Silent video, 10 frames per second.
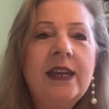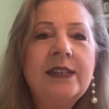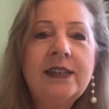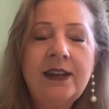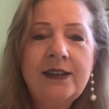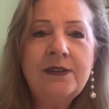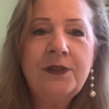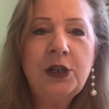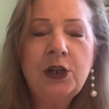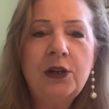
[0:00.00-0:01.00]
Today's
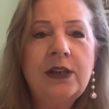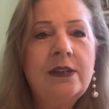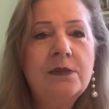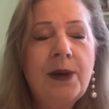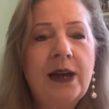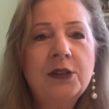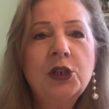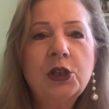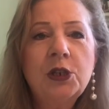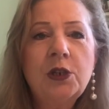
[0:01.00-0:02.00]
video is part
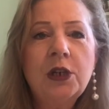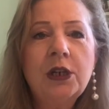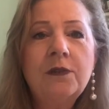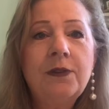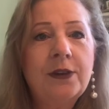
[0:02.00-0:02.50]
2 of